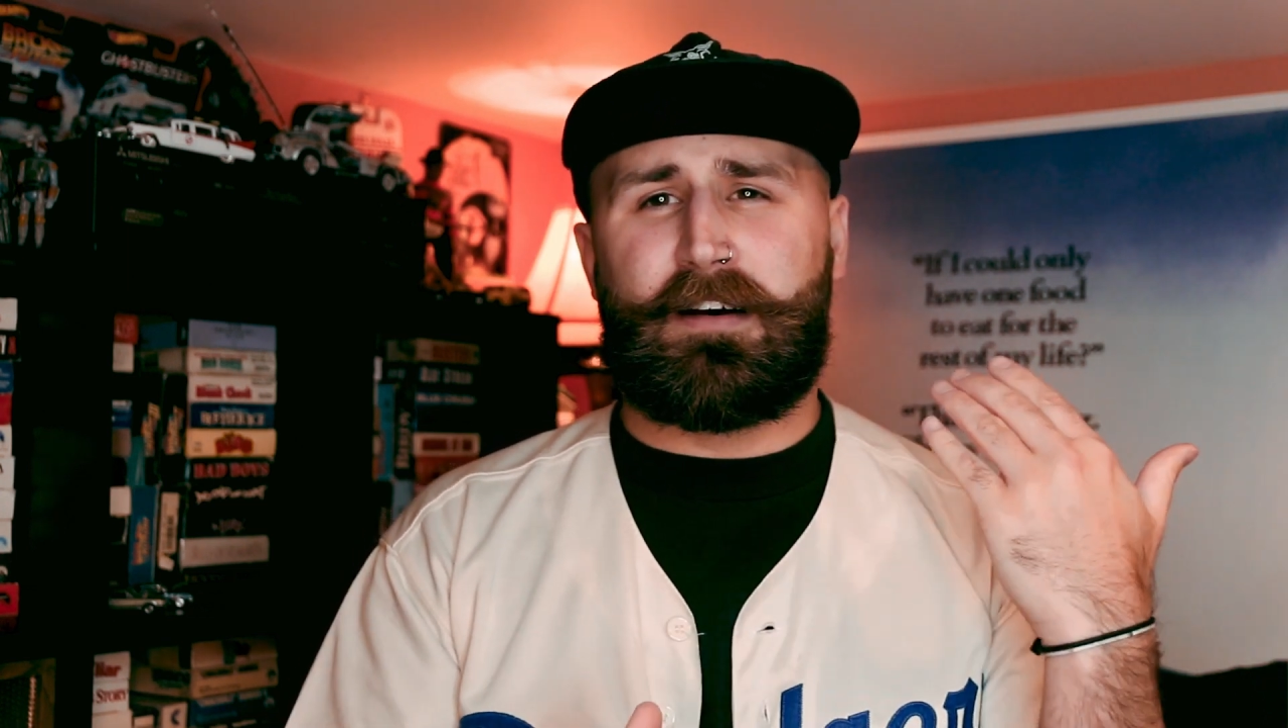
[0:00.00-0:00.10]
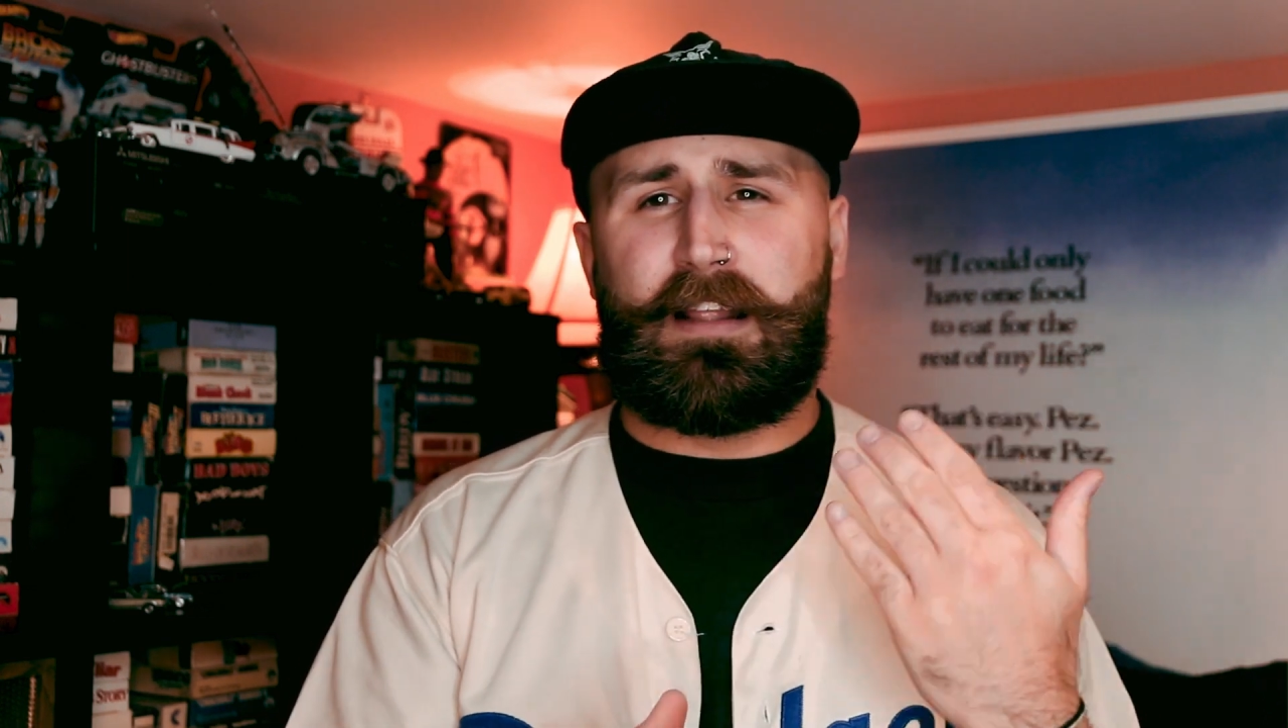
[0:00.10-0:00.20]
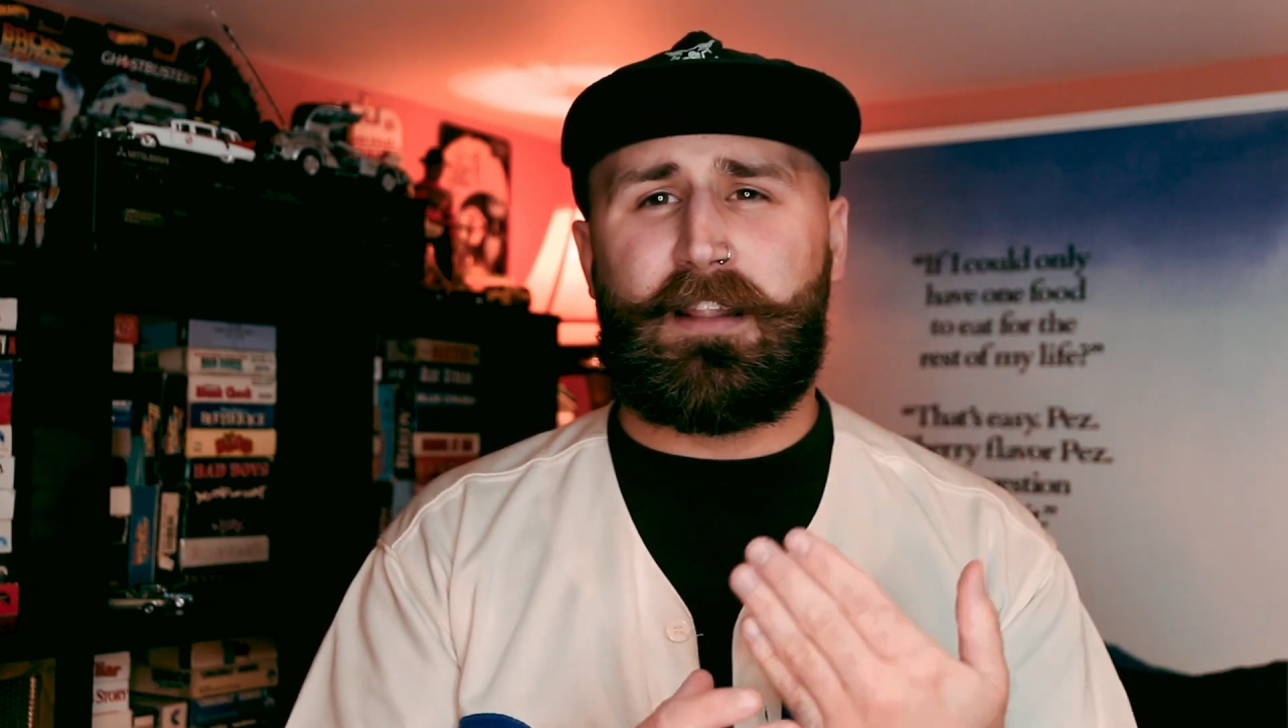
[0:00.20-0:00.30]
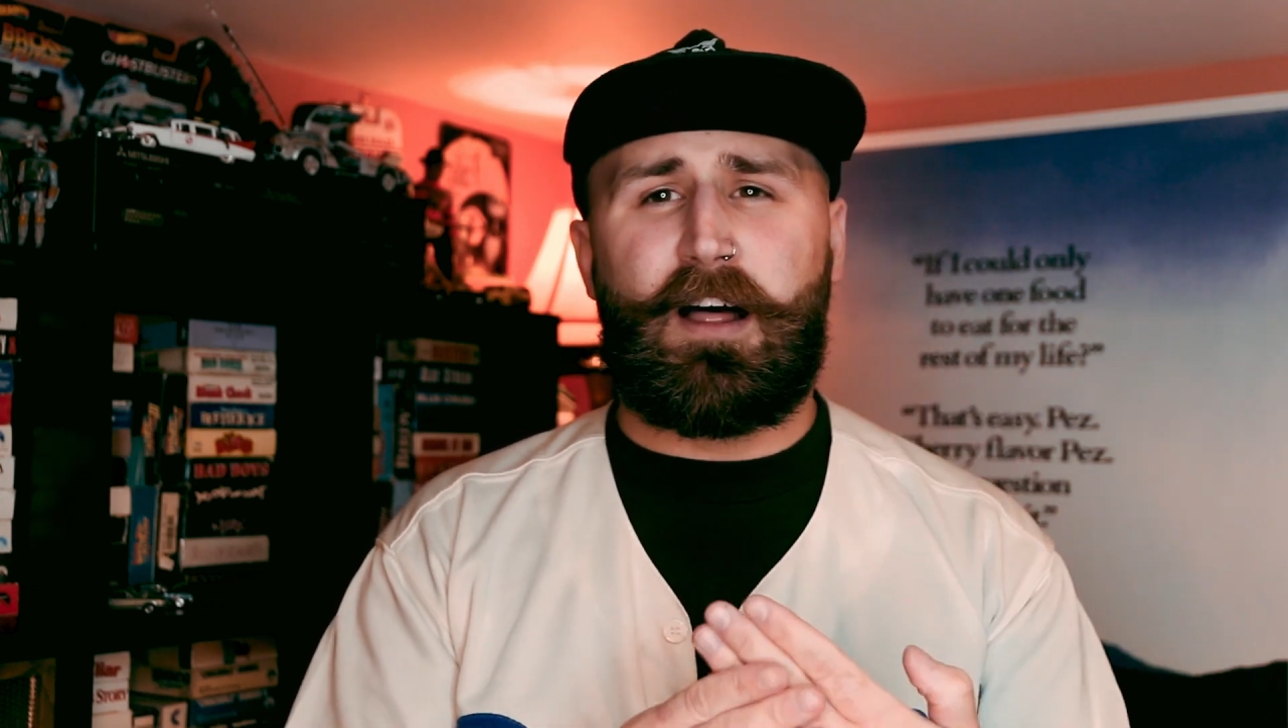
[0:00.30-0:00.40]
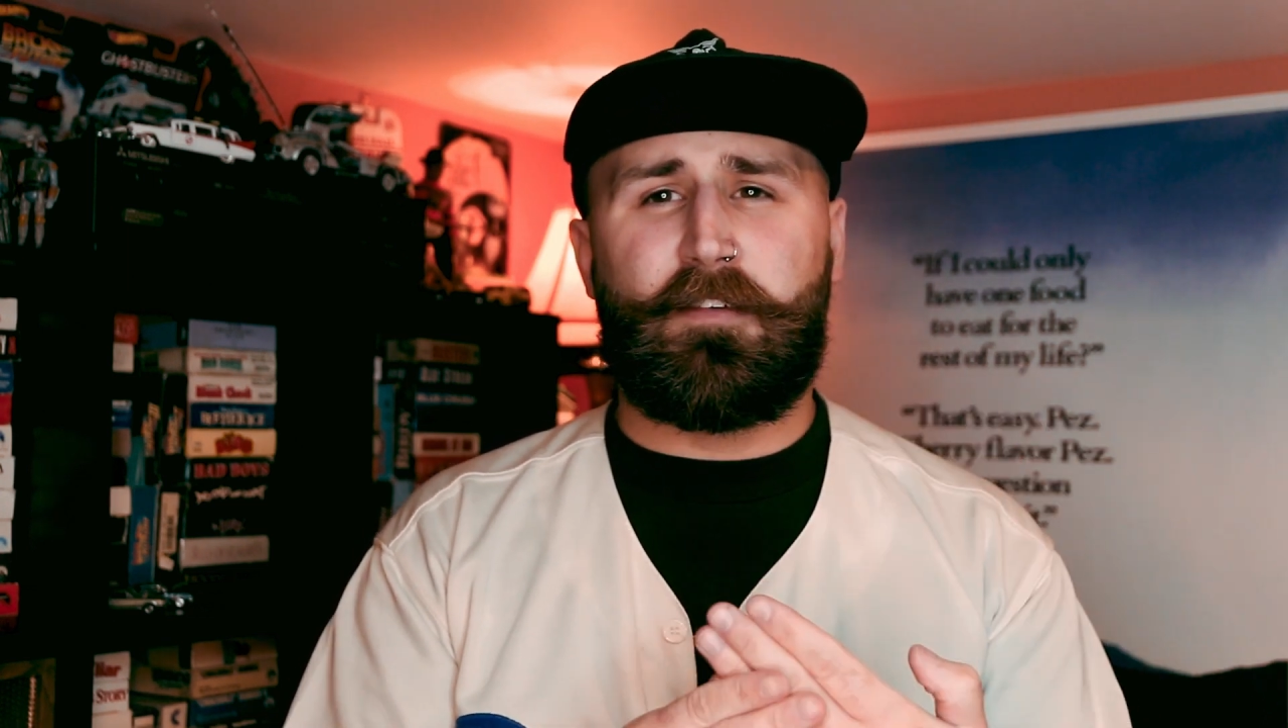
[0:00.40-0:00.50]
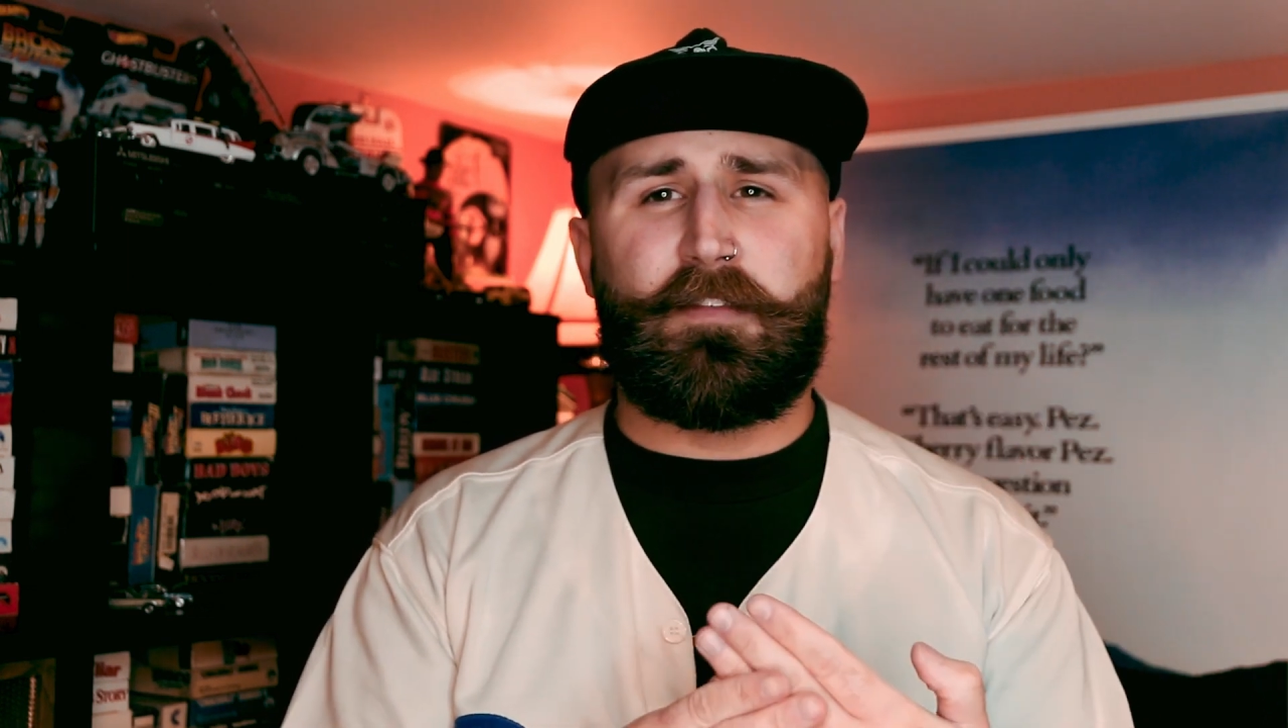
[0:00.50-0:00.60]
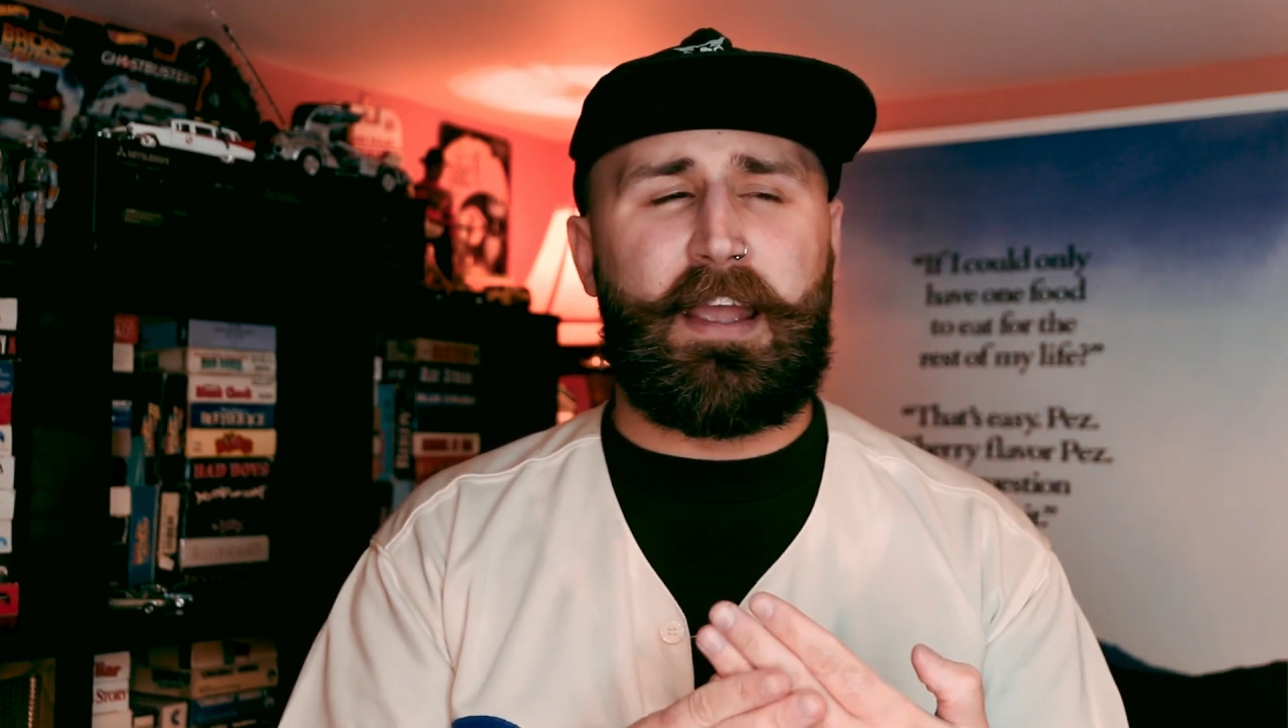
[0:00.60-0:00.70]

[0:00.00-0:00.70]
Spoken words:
I love,